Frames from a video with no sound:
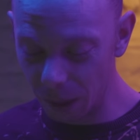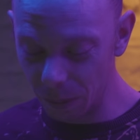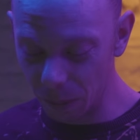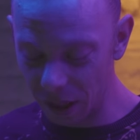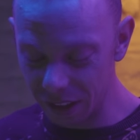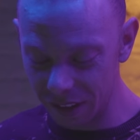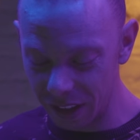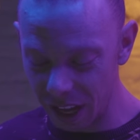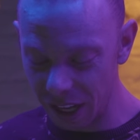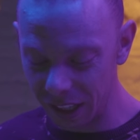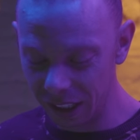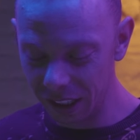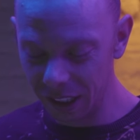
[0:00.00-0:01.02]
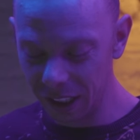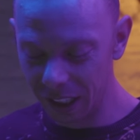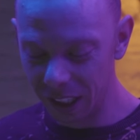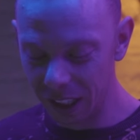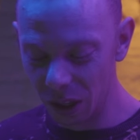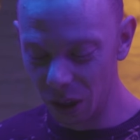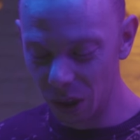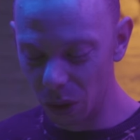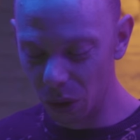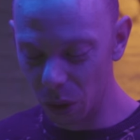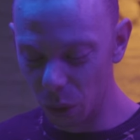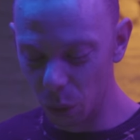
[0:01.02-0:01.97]
them ones there.
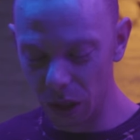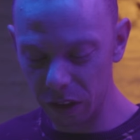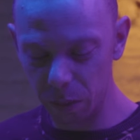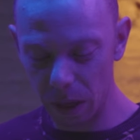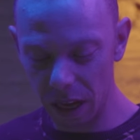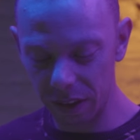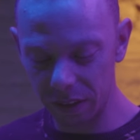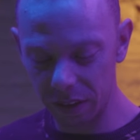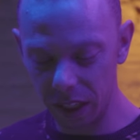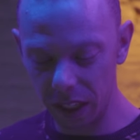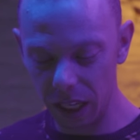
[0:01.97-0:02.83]
Always blessed,